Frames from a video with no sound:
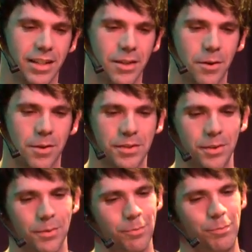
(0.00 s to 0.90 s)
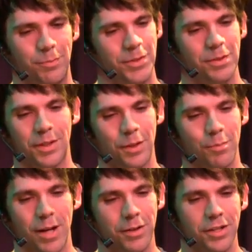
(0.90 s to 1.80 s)
also using your
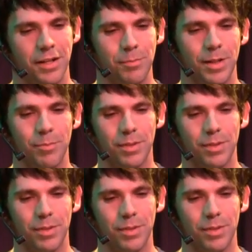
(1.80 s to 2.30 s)
better judgment.